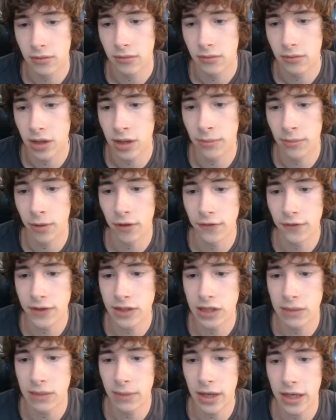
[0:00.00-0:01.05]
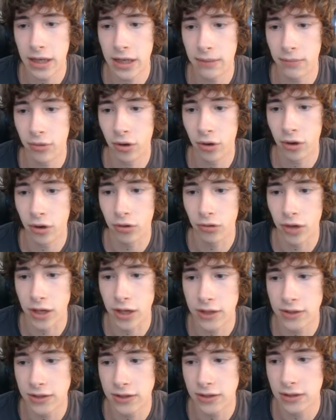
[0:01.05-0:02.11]
Well, I'm obviously making
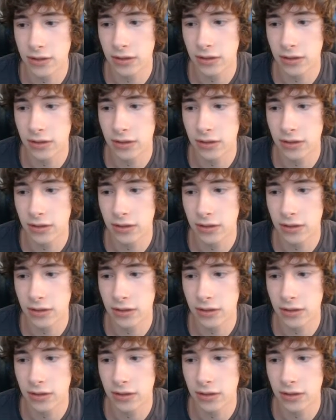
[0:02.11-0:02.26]
progress.